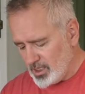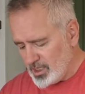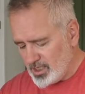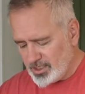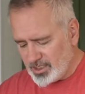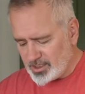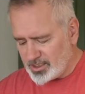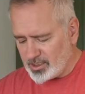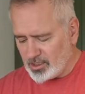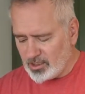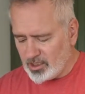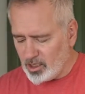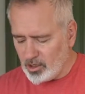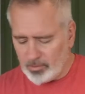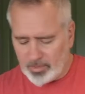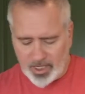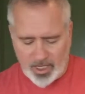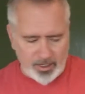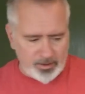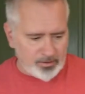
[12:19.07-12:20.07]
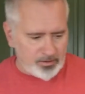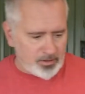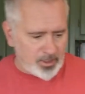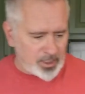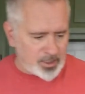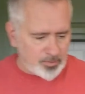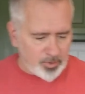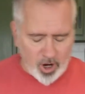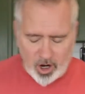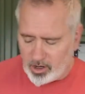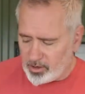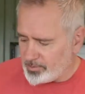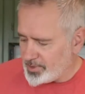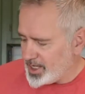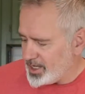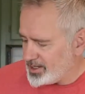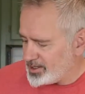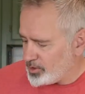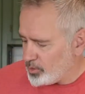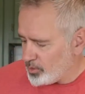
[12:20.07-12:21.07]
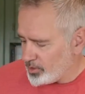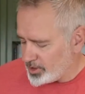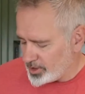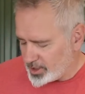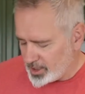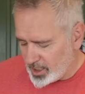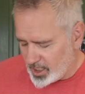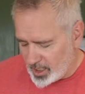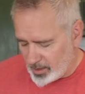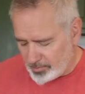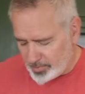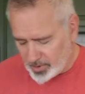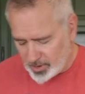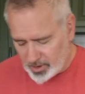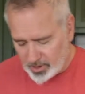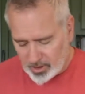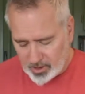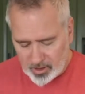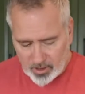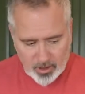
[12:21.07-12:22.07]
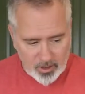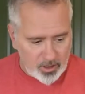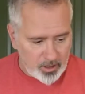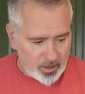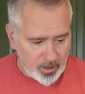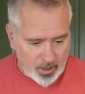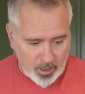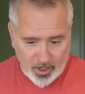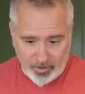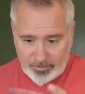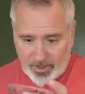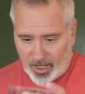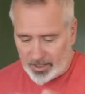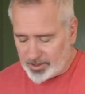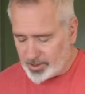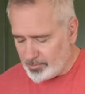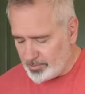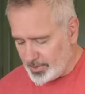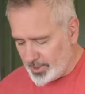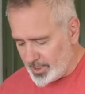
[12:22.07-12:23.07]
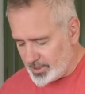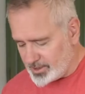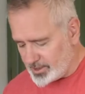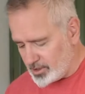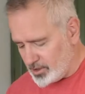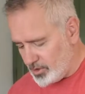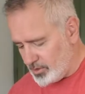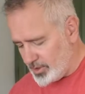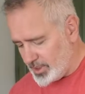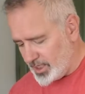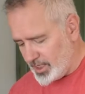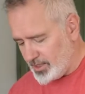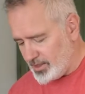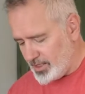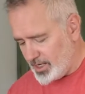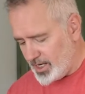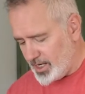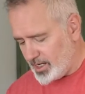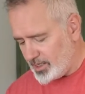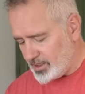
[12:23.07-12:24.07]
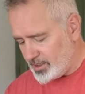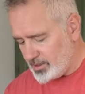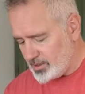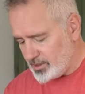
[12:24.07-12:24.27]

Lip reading: Just a little bit. That's probably a 1/4 cup. I've got the beets going in there.